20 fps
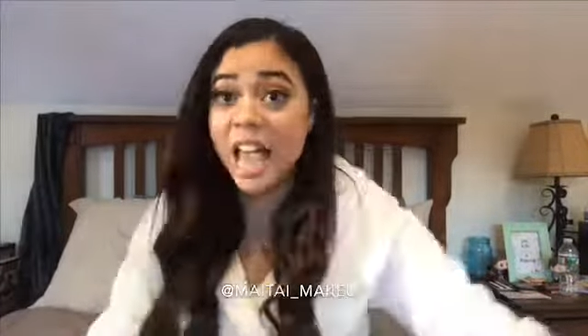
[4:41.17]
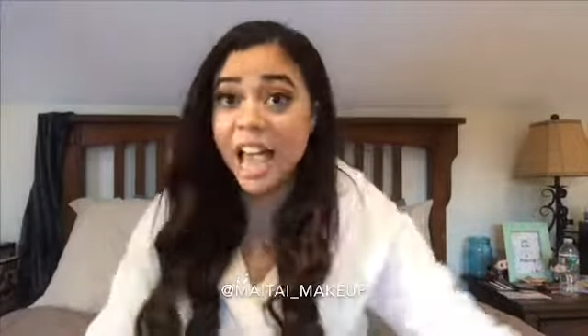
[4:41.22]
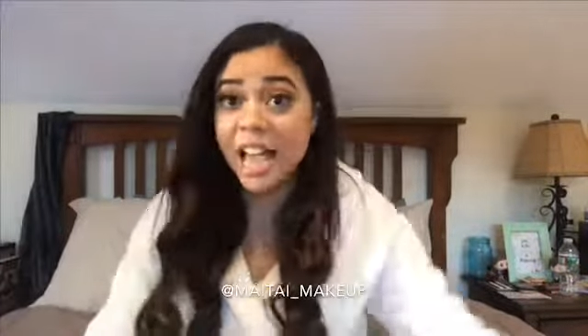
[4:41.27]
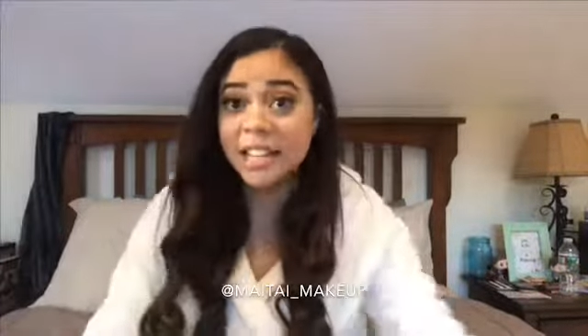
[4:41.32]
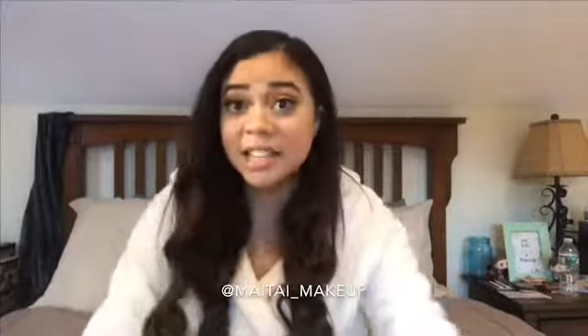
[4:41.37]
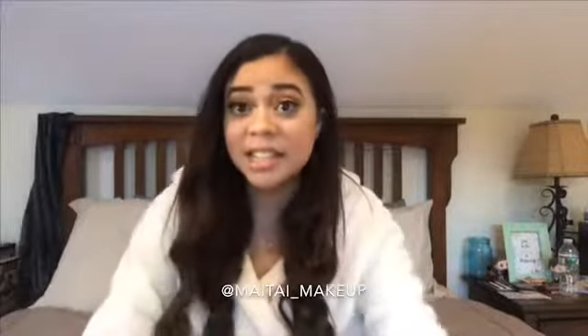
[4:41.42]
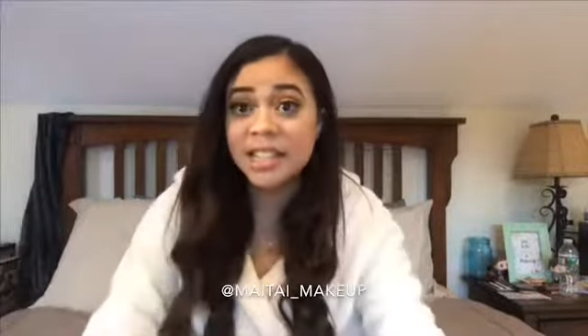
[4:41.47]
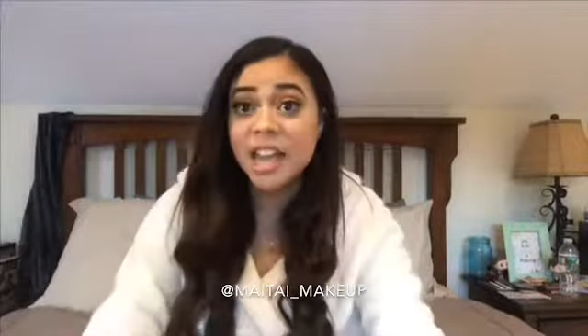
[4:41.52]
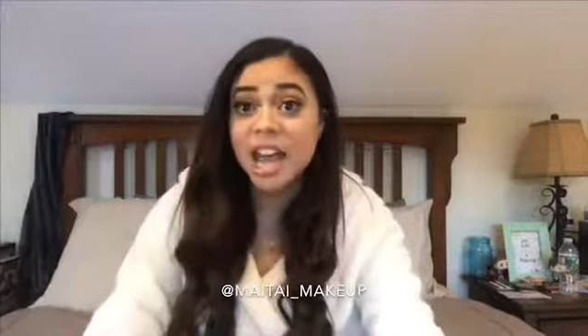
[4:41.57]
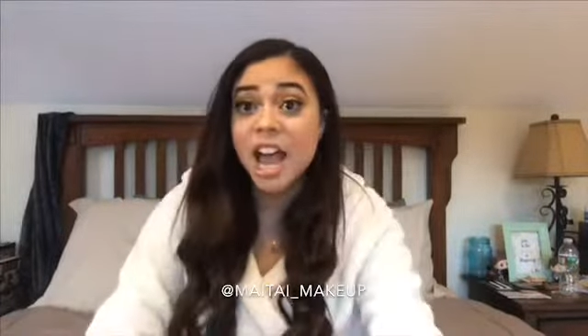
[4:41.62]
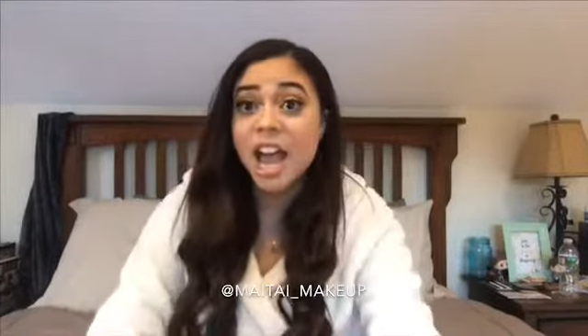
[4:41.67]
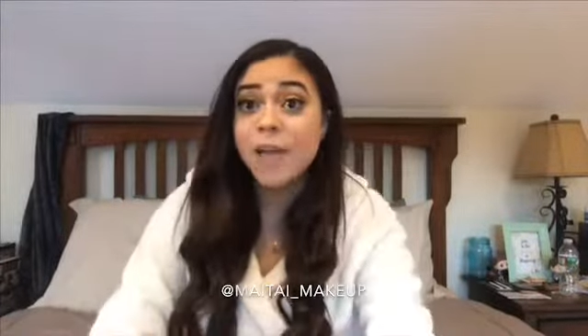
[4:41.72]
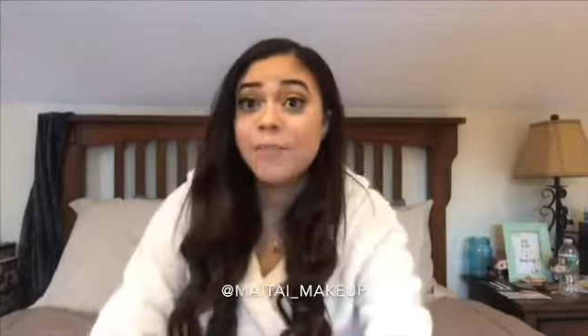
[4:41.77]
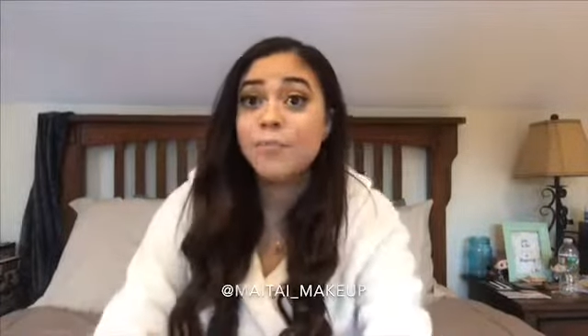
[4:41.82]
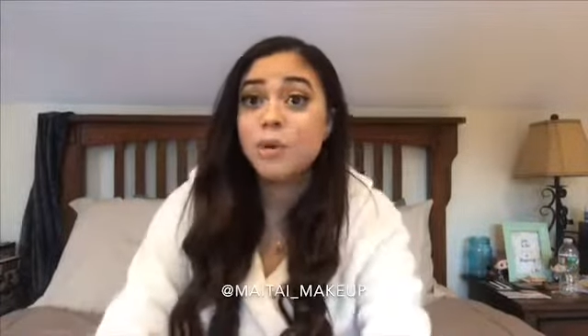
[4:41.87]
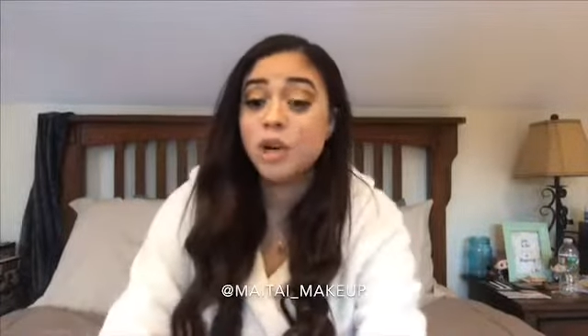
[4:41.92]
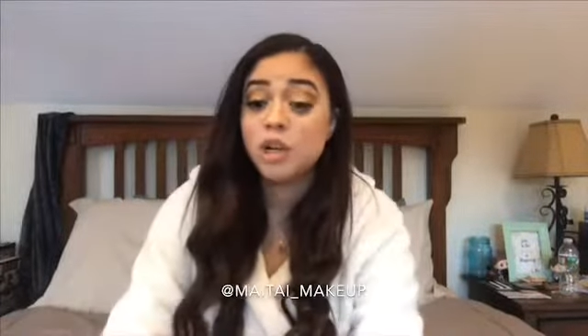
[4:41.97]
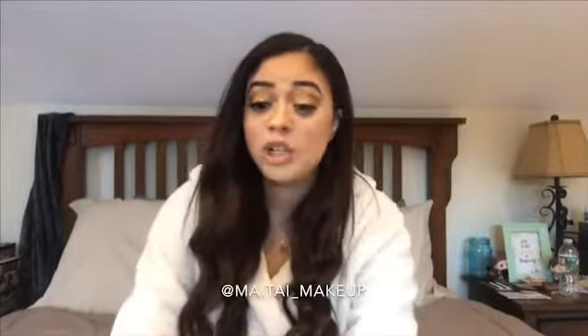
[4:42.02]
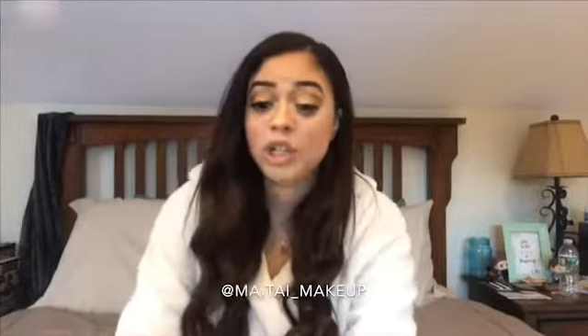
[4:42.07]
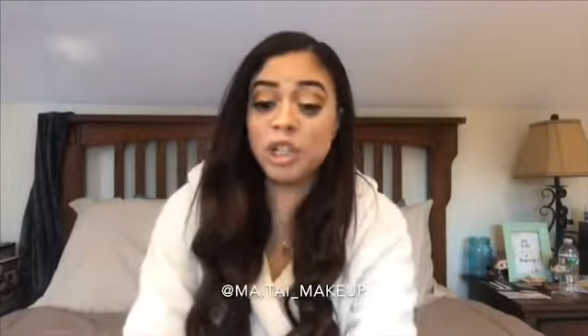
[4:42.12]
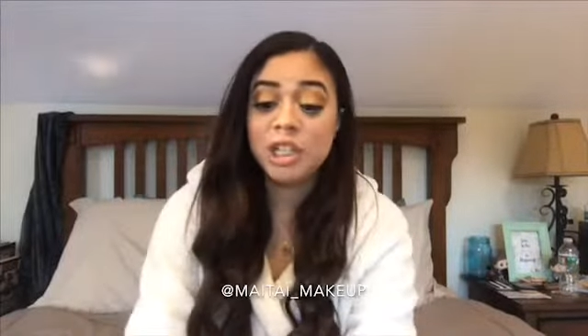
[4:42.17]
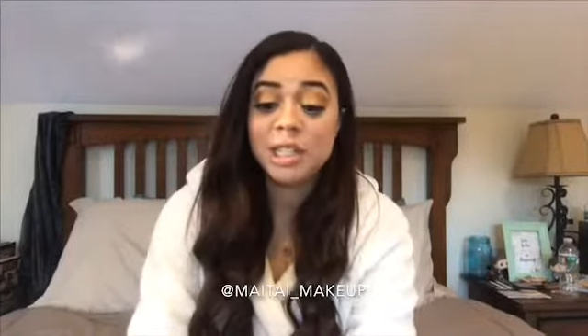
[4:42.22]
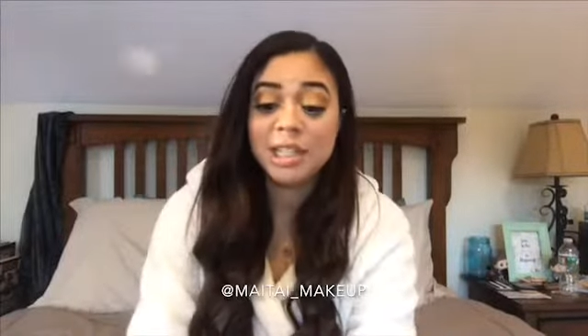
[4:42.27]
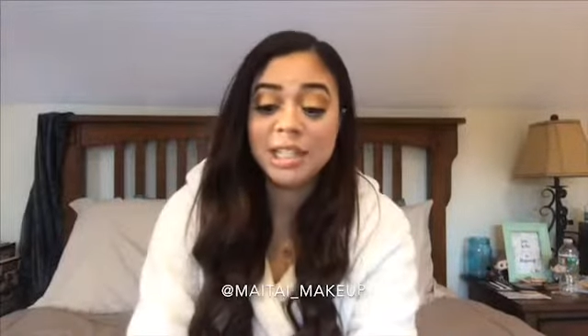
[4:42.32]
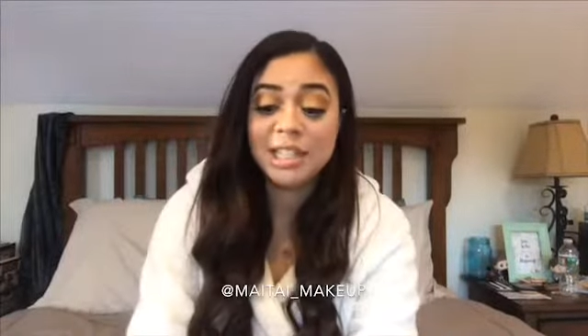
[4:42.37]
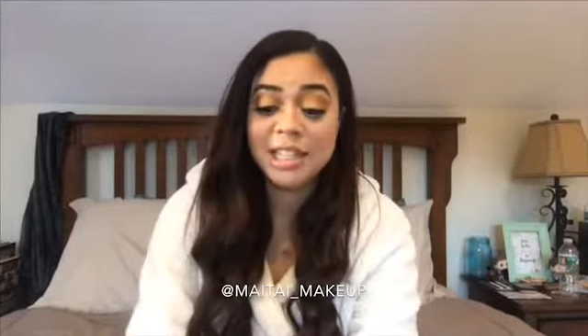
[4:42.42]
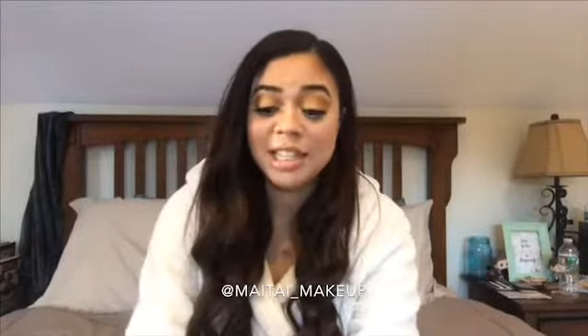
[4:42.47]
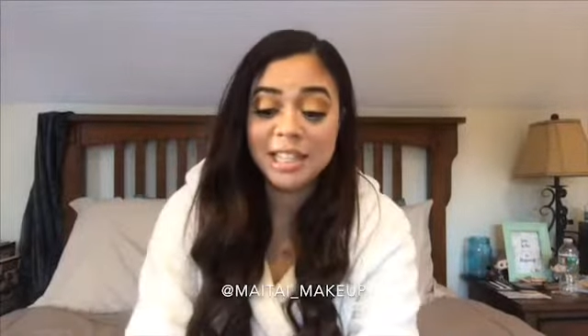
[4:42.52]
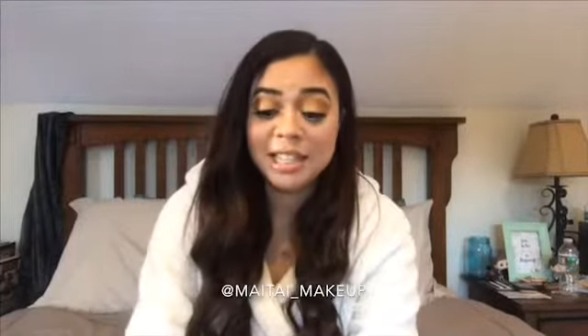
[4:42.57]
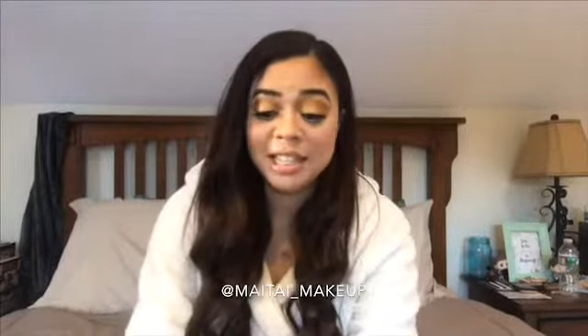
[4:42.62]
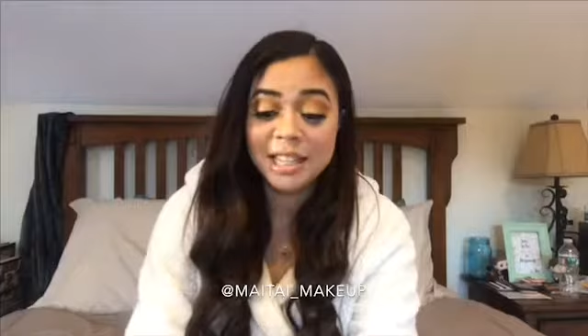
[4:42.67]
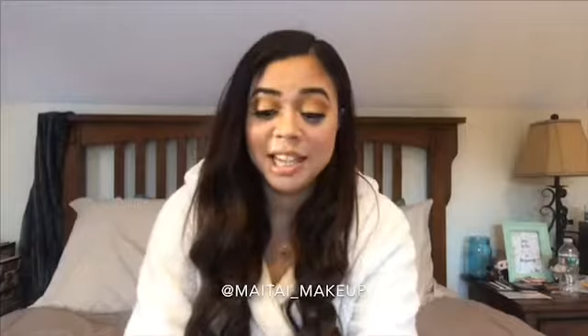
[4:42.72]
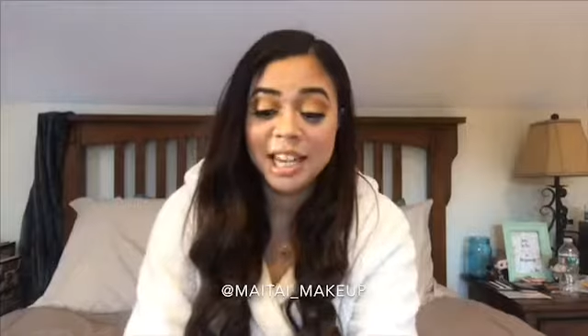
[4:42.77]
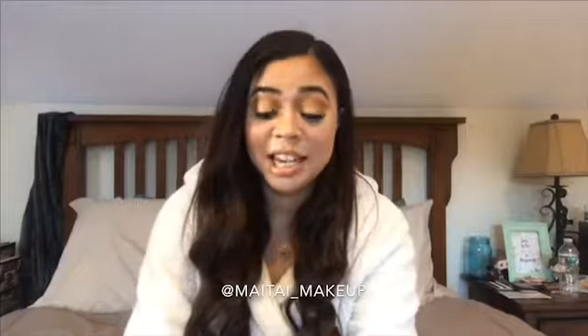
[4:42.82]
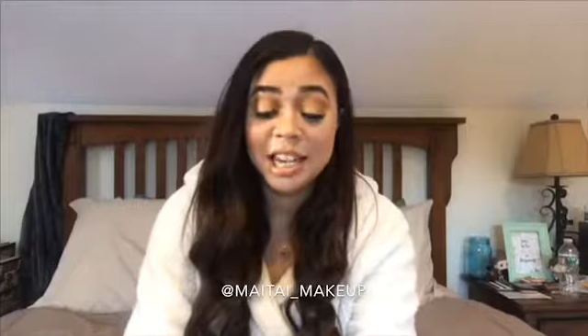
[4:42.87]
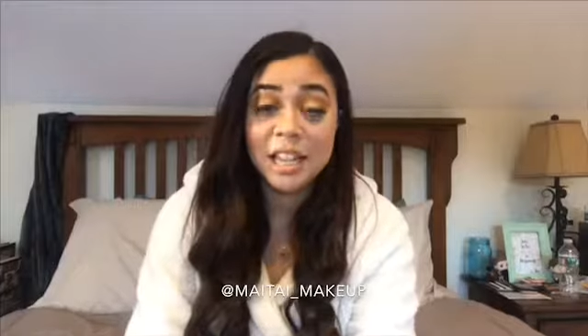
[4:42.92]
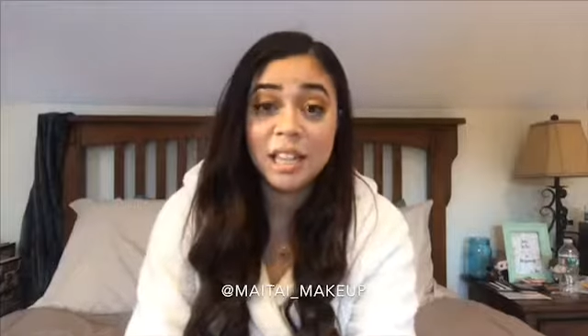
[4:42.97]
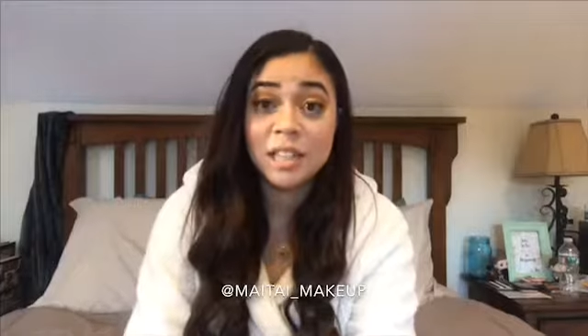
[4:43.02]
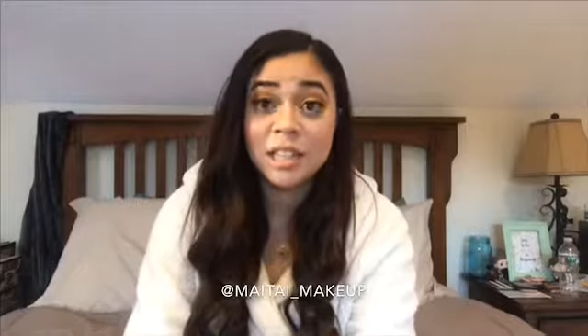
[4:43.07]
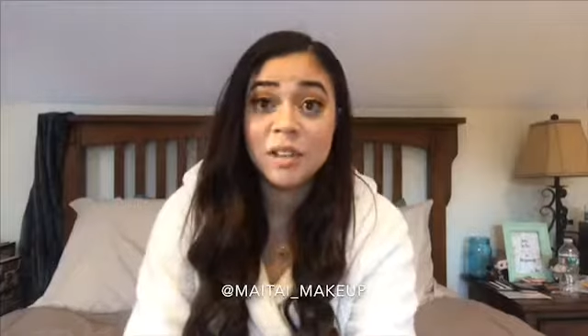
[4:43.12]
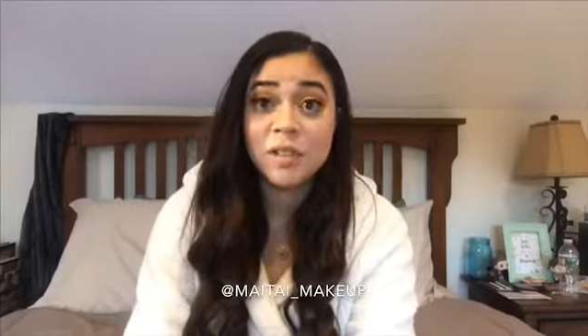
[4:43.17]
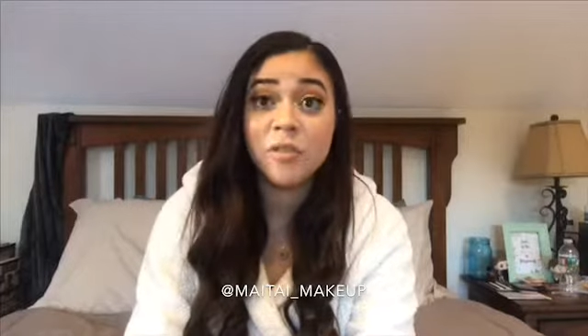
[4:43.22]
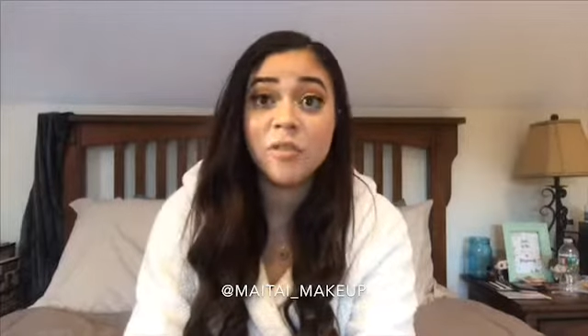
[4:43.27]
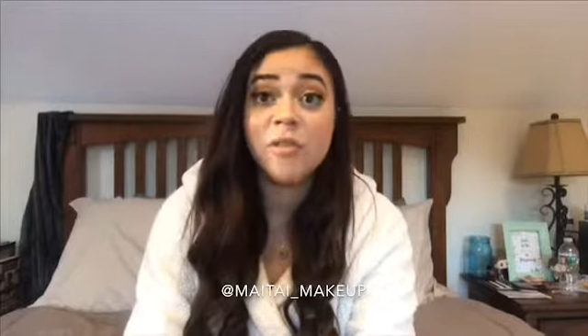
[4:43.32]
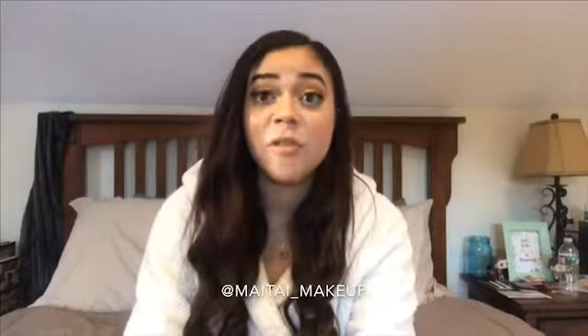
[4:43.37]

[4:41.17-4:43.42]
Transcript: Last, I purchased this kit